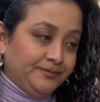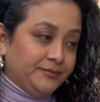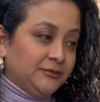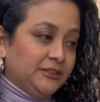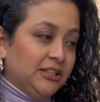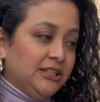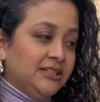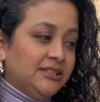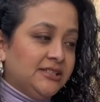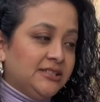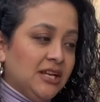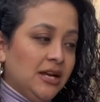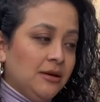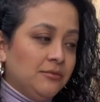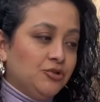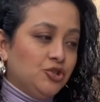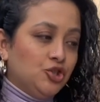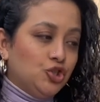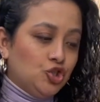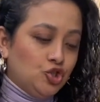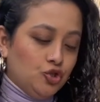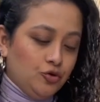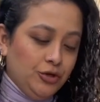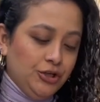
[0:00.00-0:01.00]
It's time to
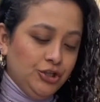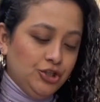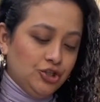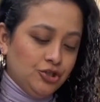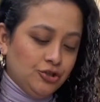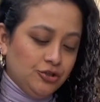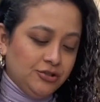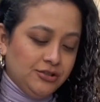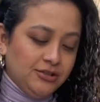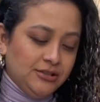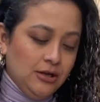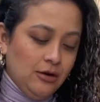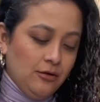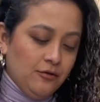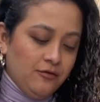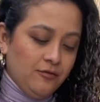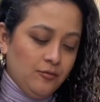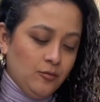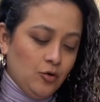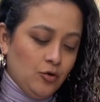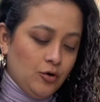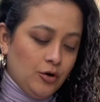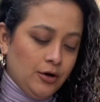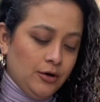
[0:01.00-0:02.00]
treat yourself
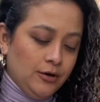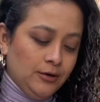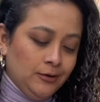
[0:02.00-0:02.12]
more.